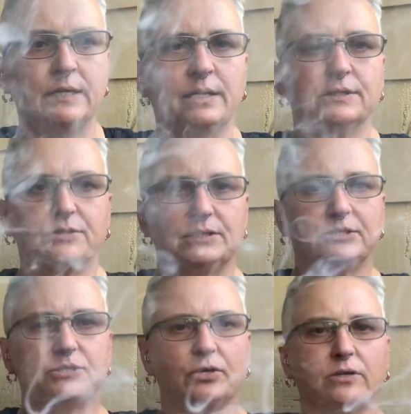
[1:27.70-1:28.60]
So this
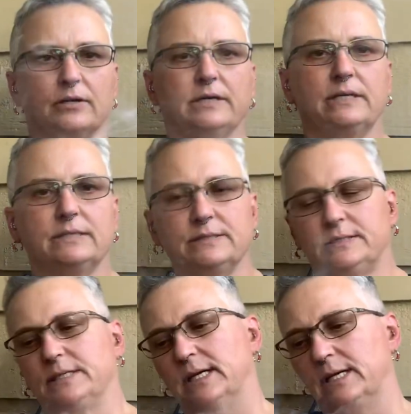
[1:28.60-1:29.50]
cigar
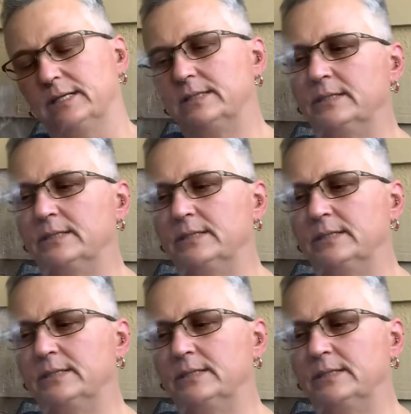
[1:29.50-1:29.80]
is got